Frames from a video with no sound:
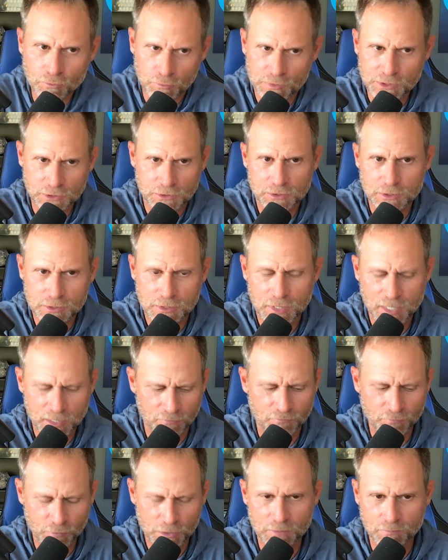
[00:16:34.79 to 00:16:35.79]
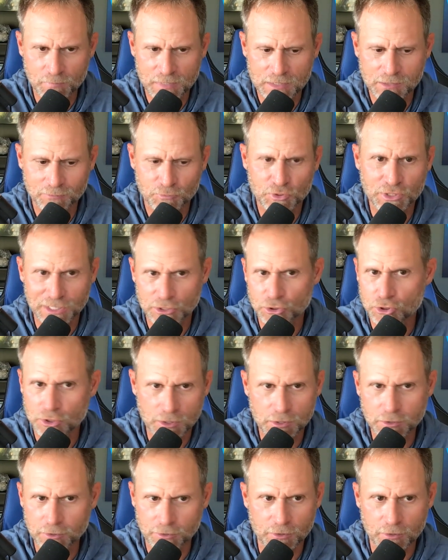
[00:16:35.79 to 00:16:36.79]
Was it just, hey, if we can make some change
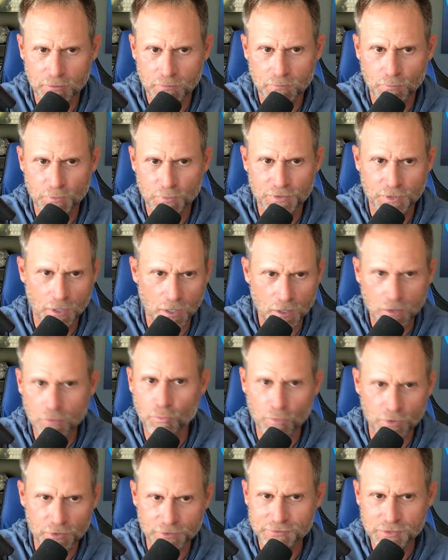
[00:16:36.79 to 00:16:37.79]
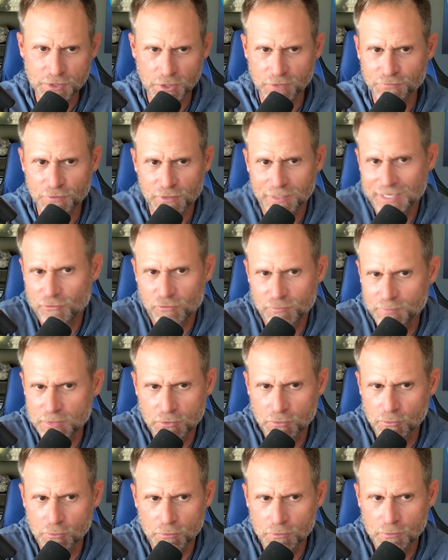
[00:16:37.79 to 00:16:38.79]
here within our world of surfing, that would be
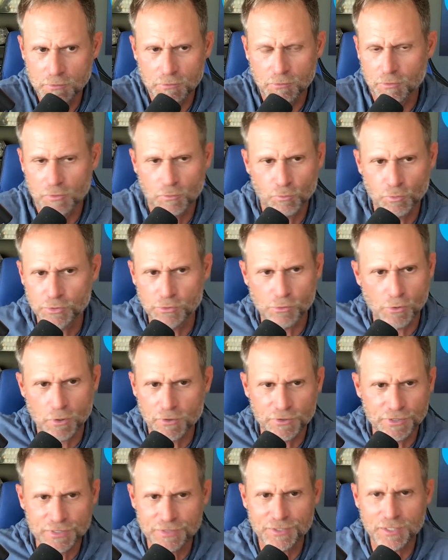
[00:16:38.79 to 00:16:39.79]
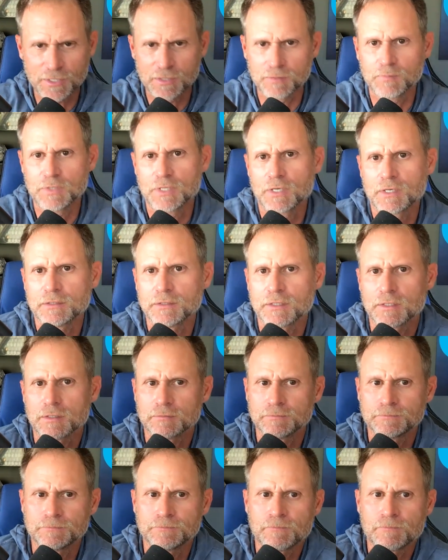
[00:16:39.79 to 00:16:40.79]
cool? Or were you already thinking beyond that?